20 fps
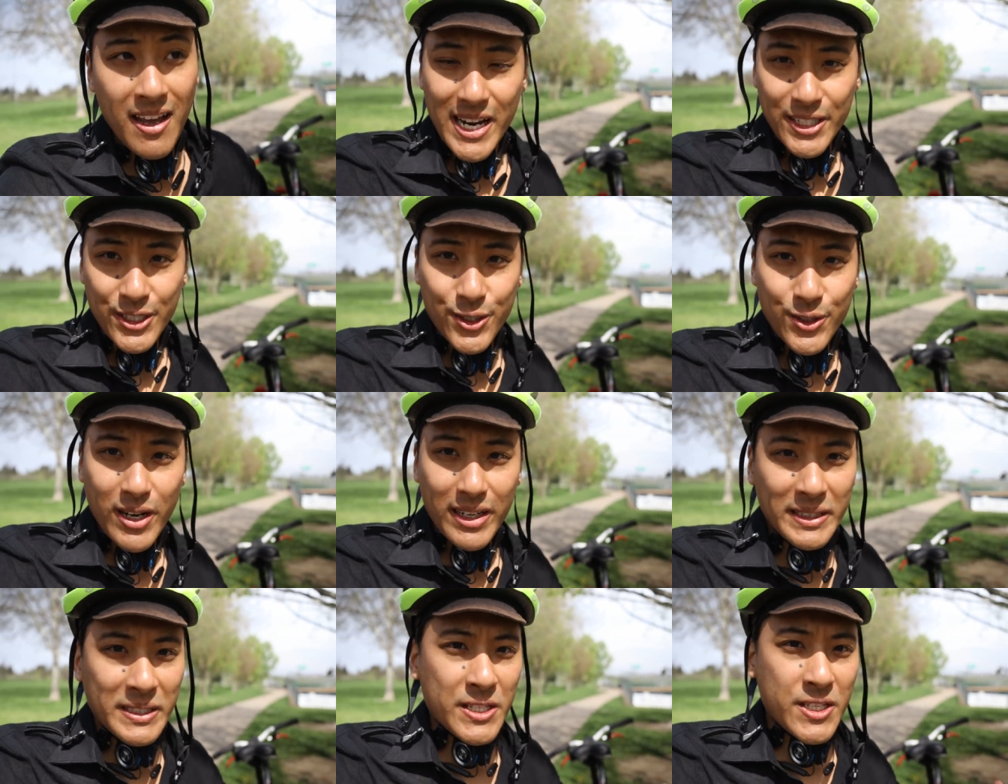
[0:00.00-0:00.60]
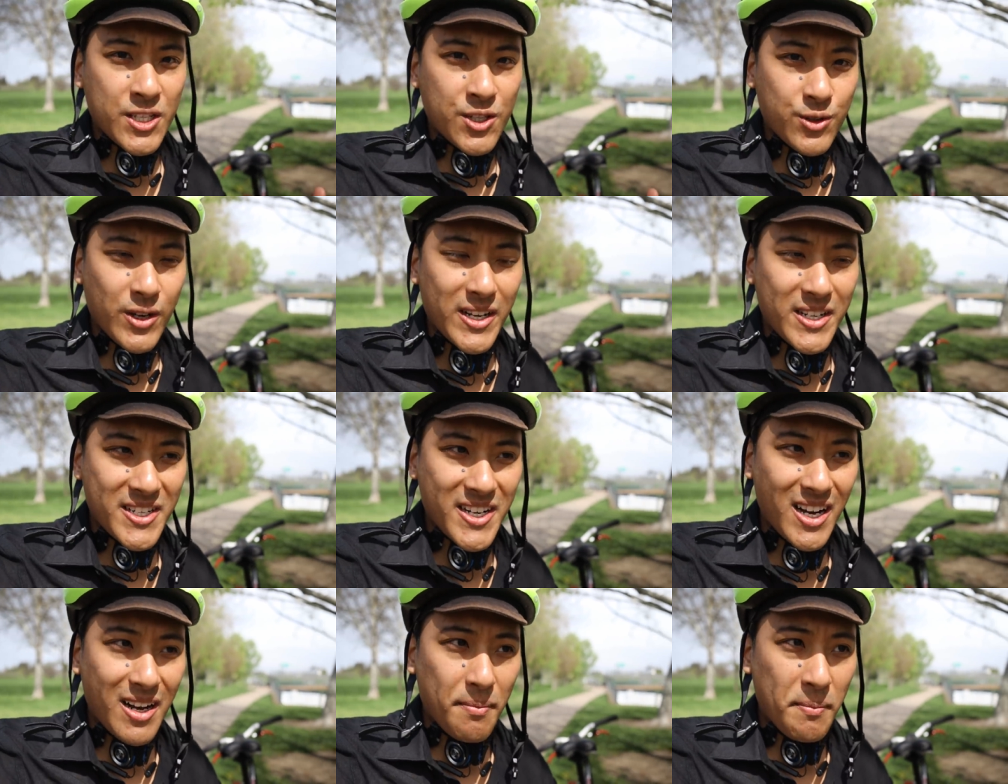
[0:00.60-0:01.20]
I do have to
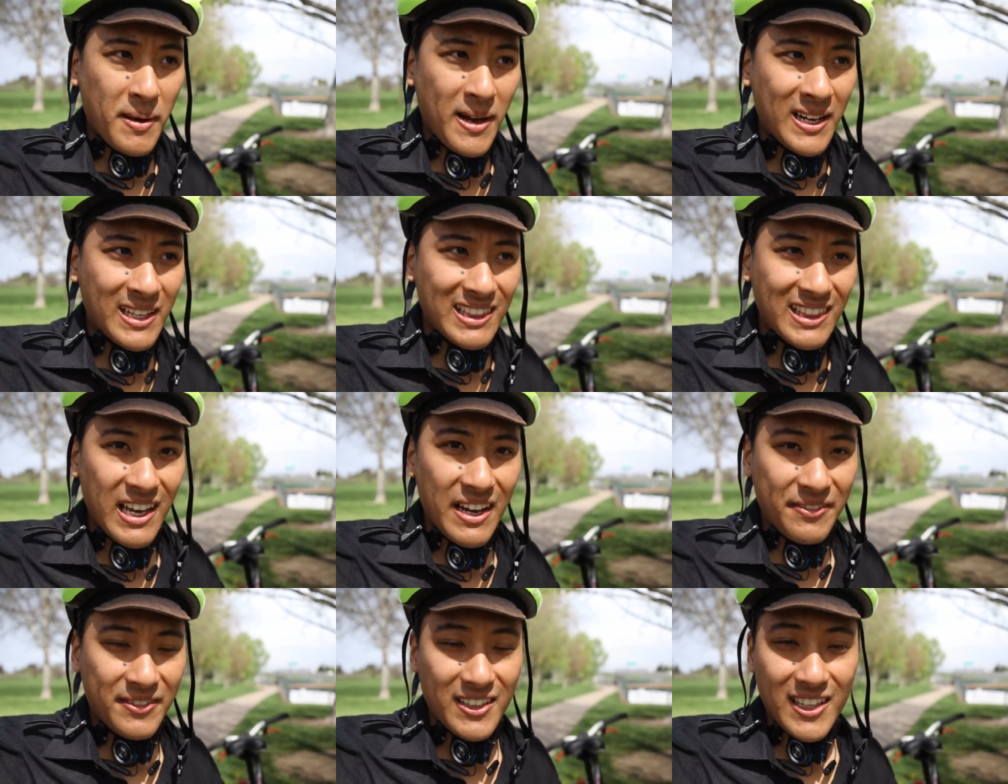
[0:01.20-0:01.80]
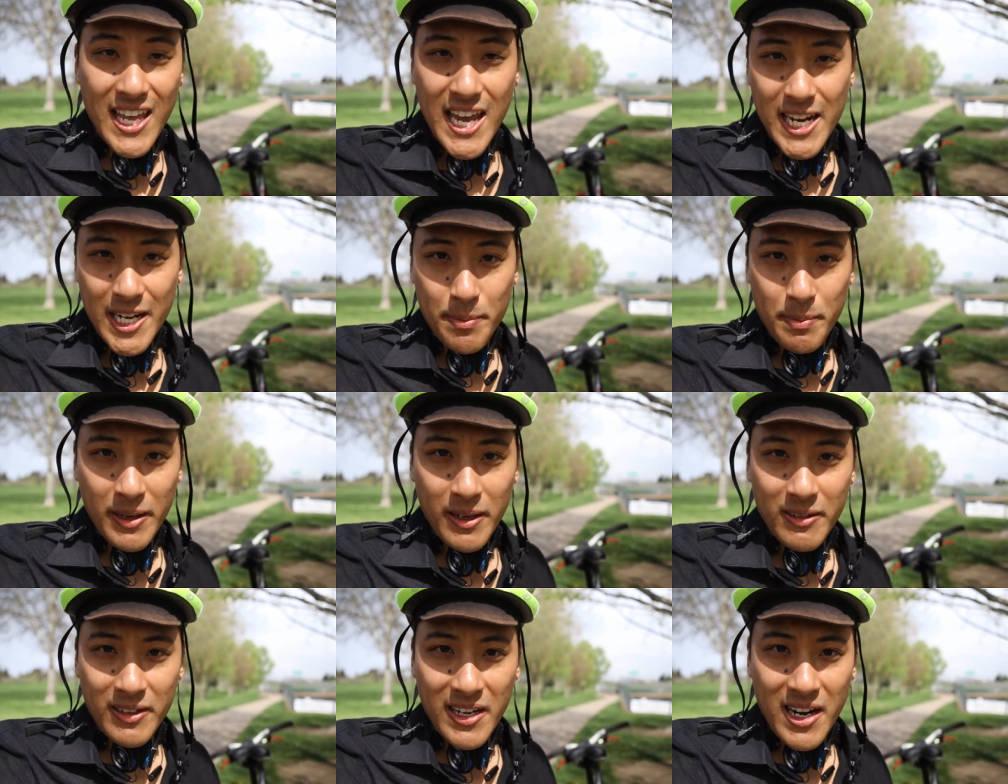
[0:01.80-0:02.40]
stretch out my left leg
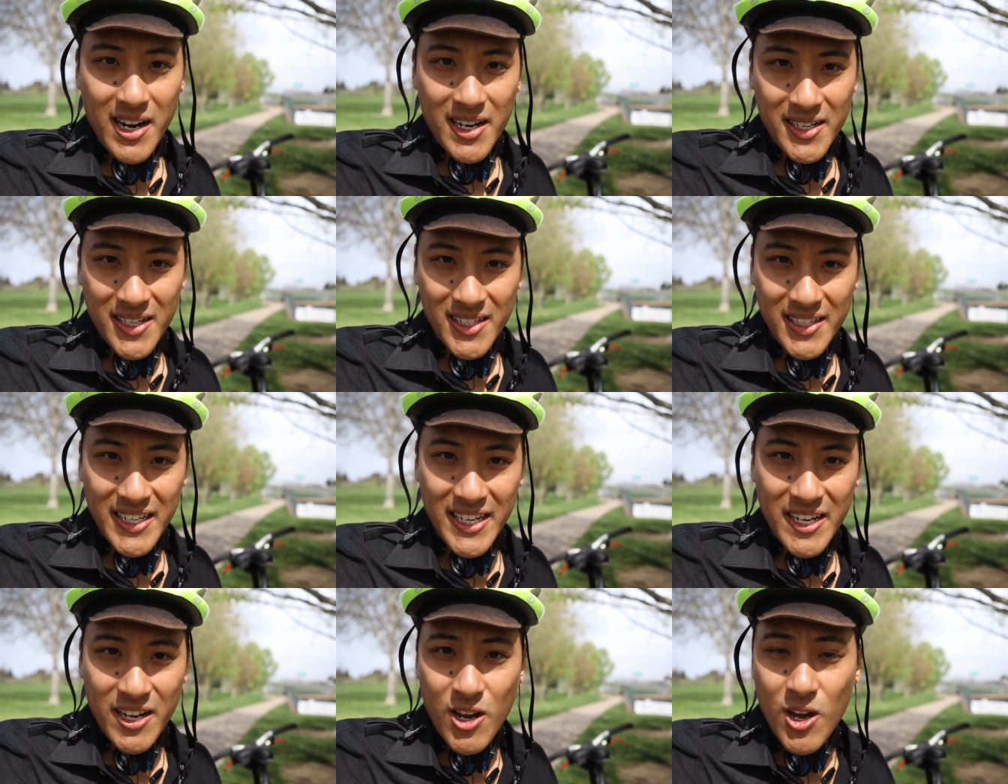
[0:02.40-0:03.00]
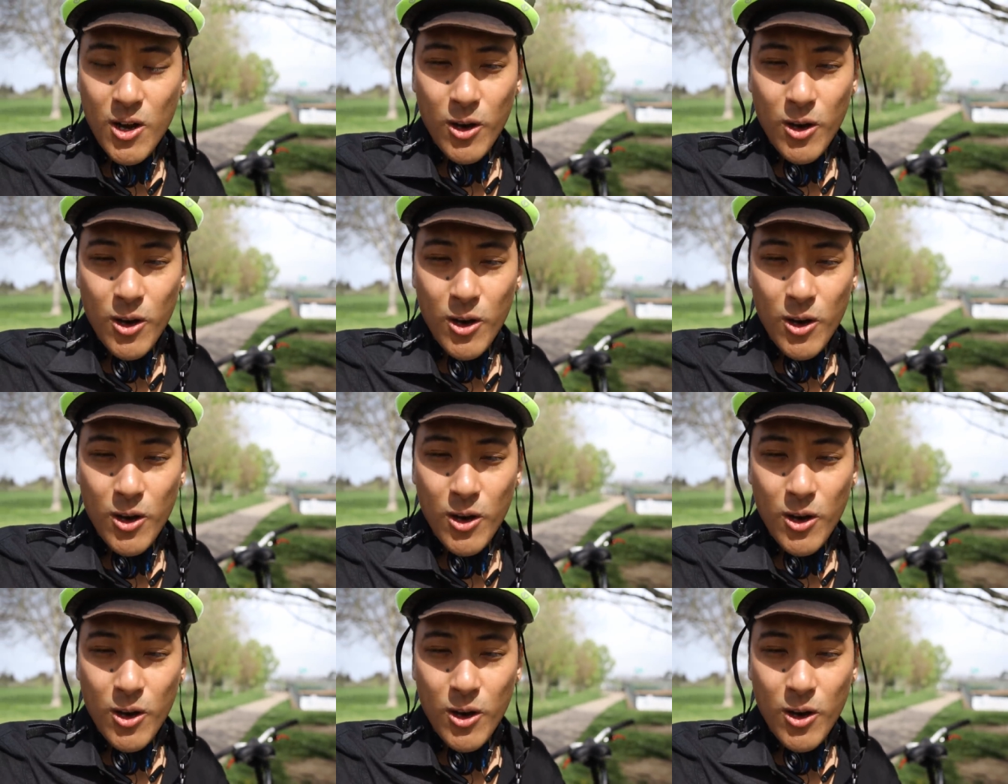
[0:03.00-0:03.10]
periodically,